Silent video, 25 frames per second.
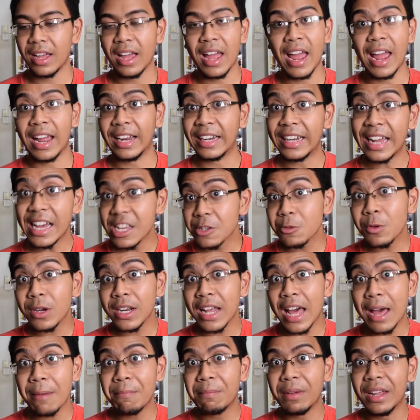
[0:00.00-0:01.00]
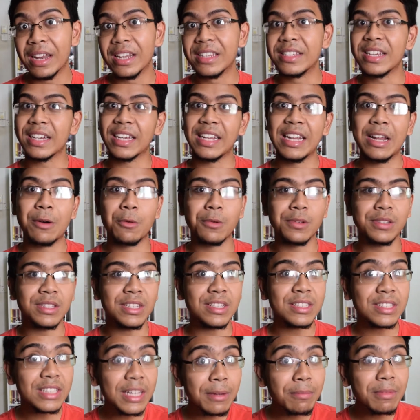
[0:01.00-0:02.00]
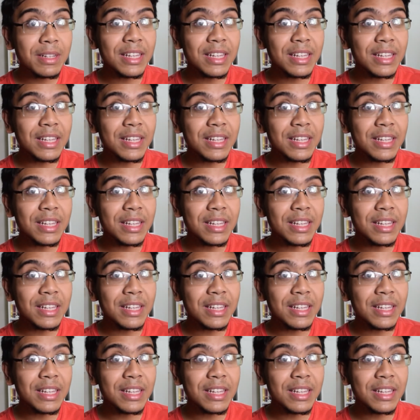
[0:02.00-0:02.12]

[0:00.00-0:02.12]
And guess what happened? Sakina was disturbed